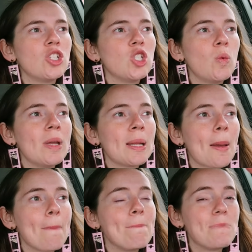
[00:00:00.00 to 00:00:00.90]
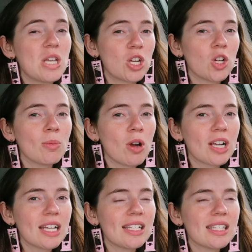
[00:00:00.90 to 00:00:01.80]
doing bigger
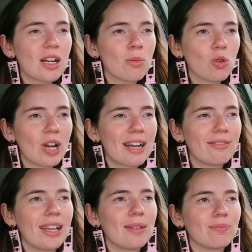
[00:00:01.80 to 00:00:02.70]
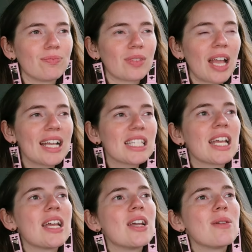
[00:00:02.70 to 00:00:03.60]
markets that are more kind of like, I guess
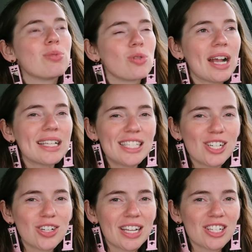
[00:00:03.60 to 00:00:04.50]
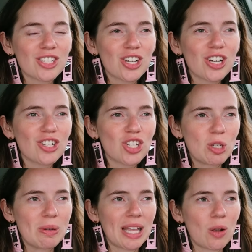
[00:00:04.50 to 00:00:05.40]
like pricier to enter, and just
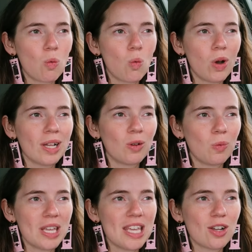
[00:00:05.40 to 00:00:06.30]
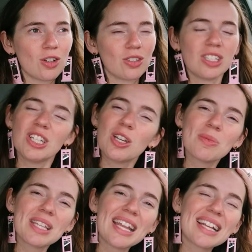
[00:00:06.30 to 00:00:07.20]
doing like one a week, or you know what
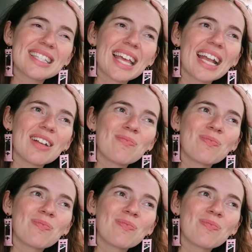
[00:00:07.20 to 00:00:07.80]
I'm saying? Because like